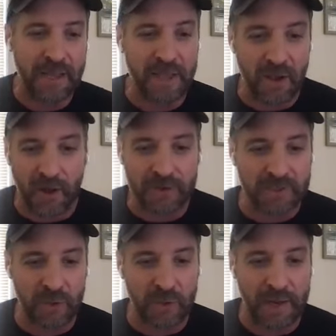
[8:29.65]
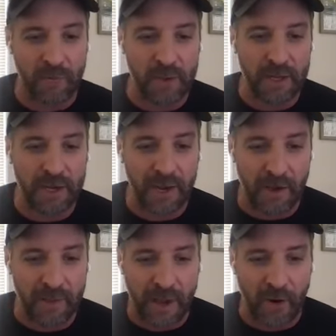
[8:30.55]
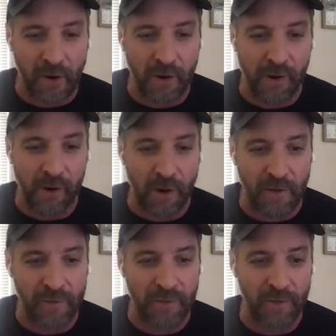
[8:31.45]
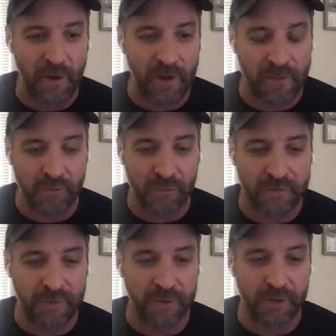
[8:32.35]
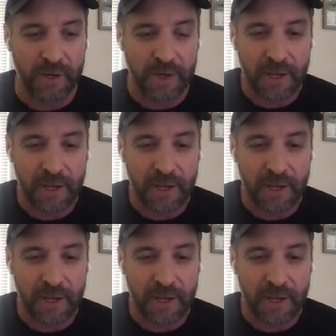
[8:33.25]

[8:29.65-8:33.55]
And then also, like when they are on the river,